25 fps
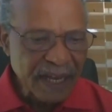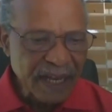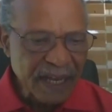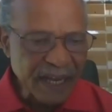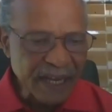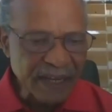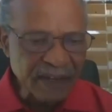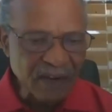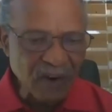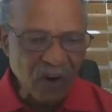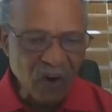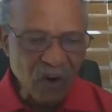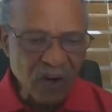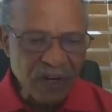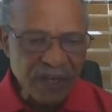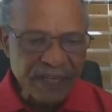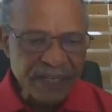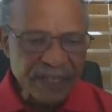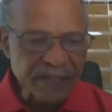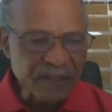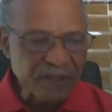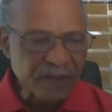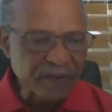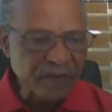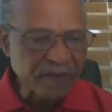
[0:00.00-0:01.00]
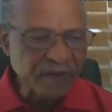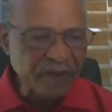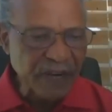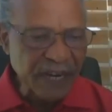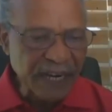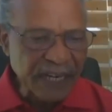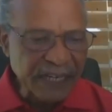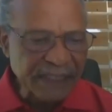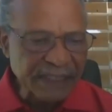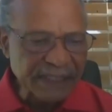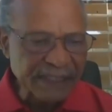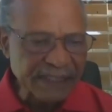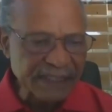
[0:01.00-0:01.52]
and only to
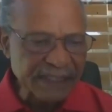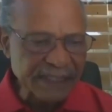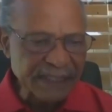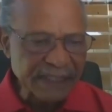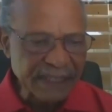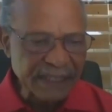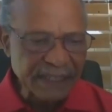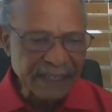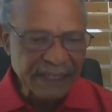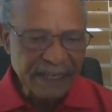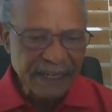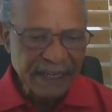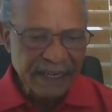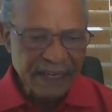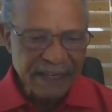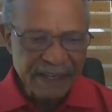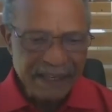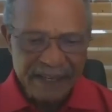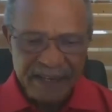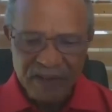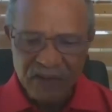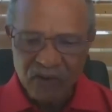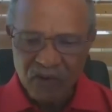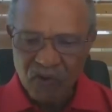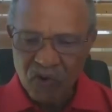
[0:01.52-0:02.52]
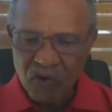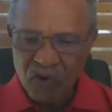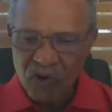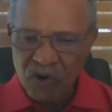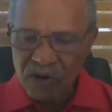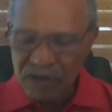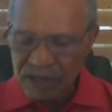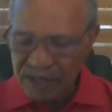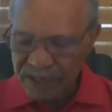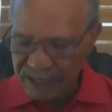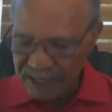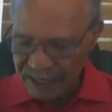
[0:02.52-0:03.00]
find that all